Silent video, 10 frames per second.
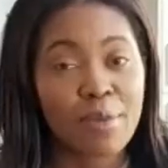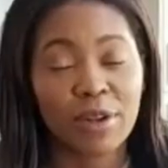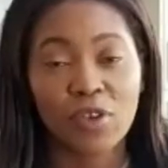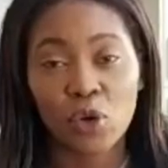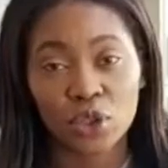But of
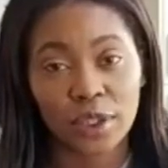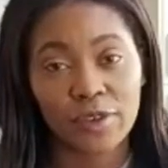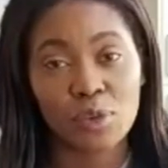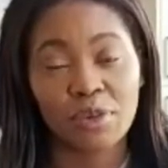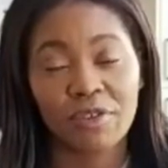course, if
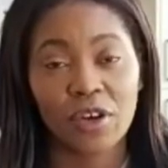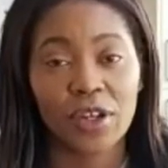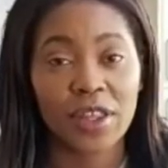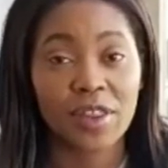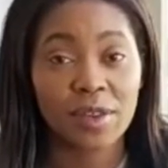you prefer a
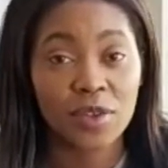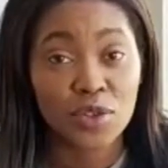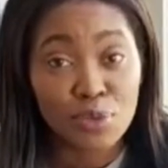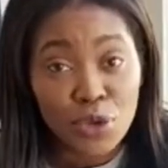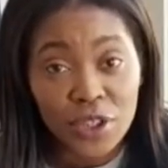
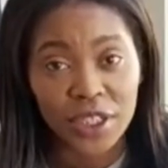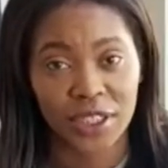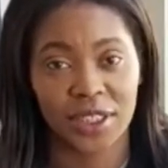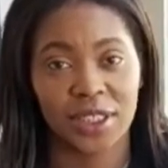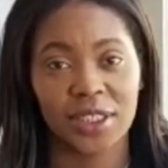smoother
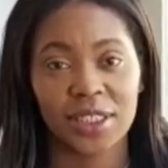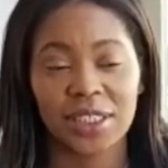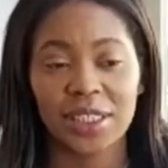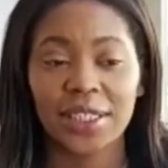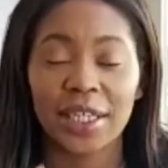
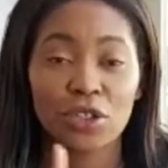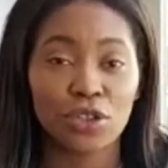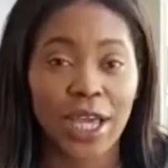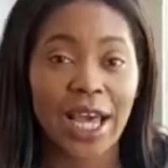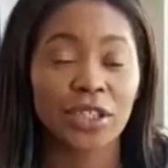consistency, then you
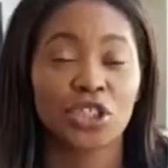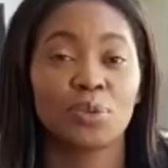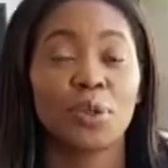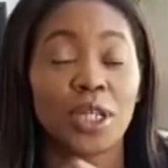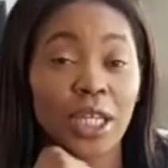can
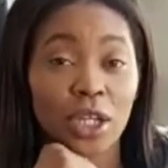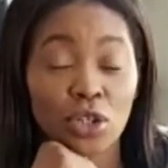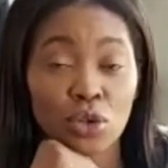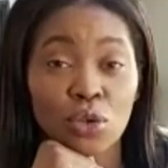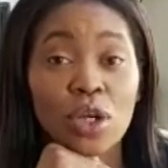just put it in
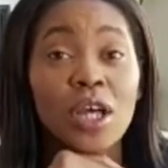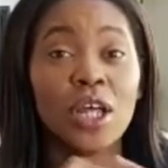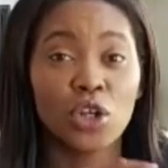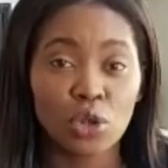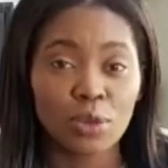your
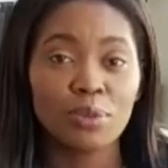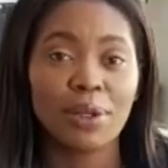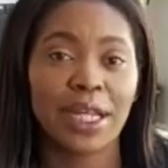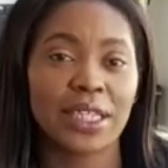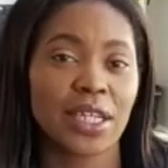normal
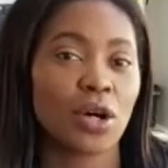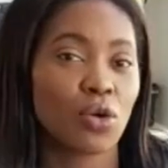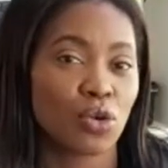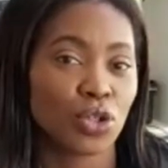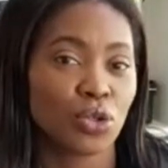blender
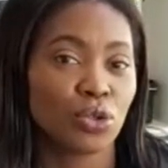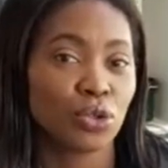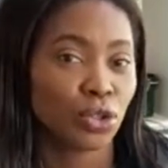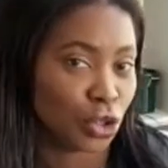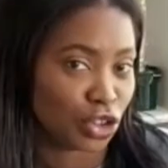or your
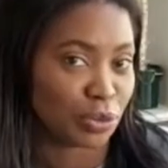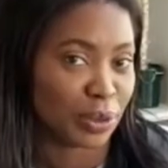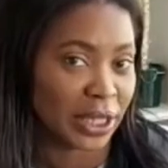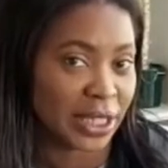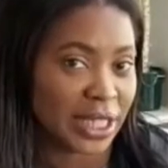
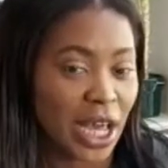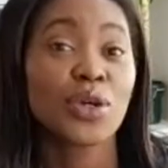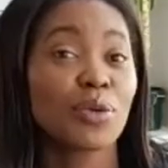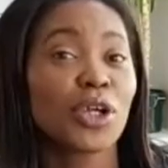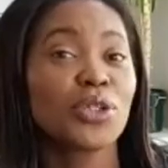NutriBullet. So
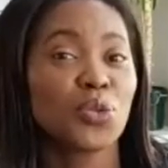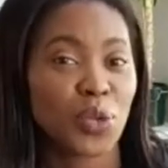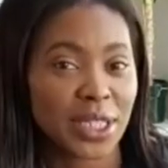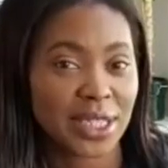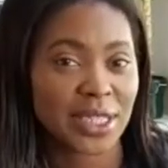I'm going to
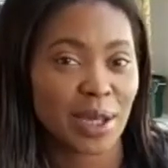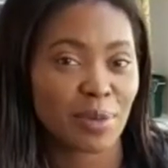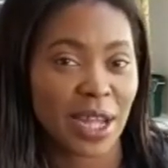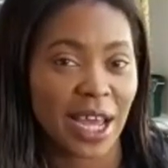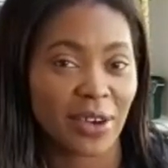whiz this up
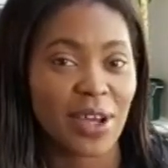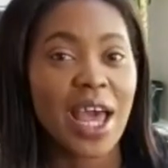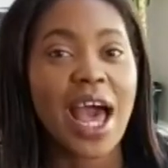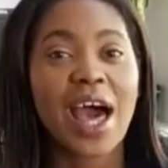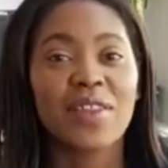now,
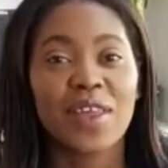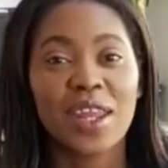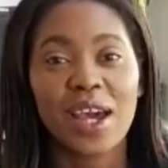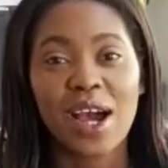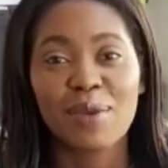and
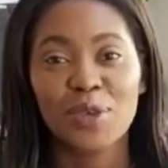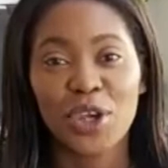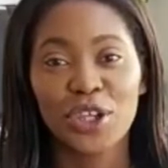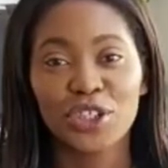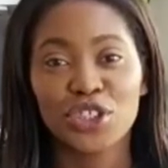then I'm
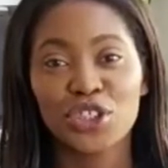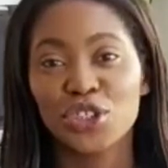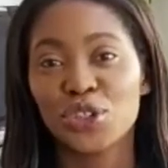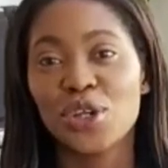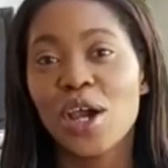going
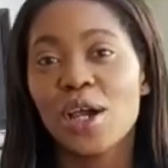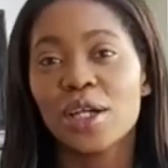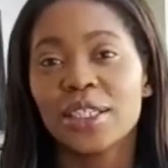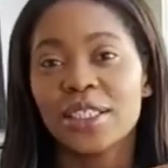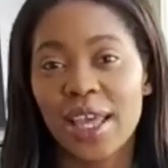to
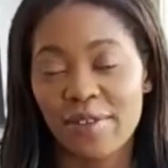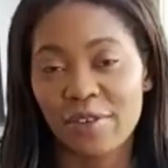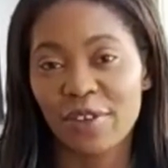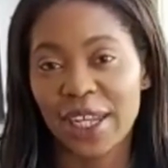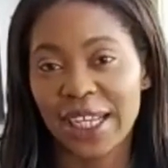save it
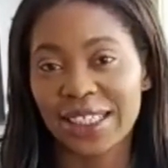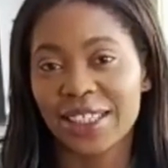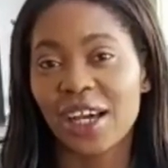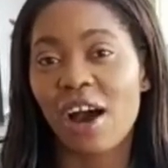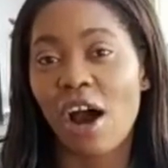for
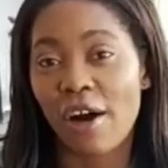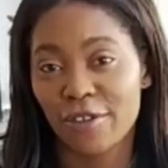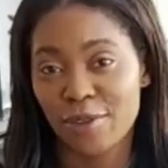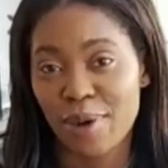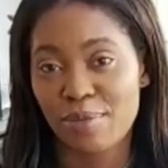later
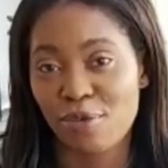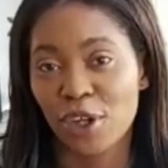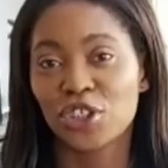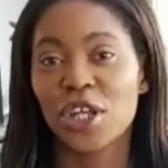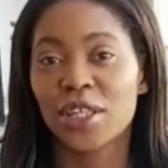after my
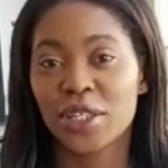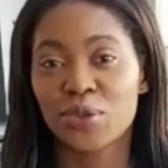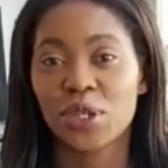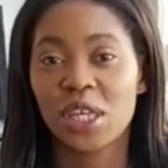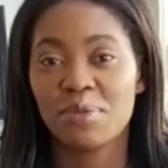brunch, and this will
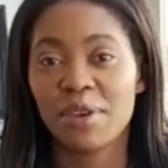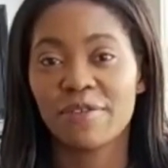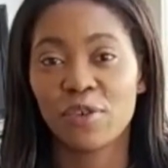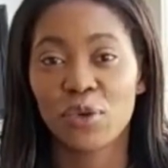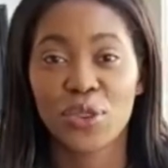keep me
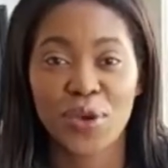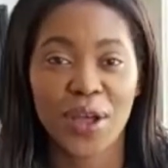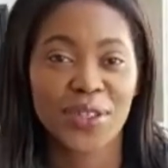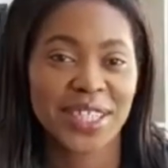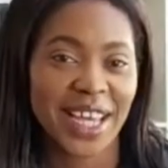full throughout
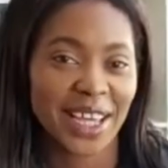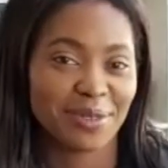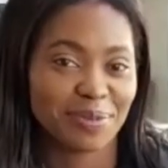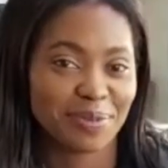the day.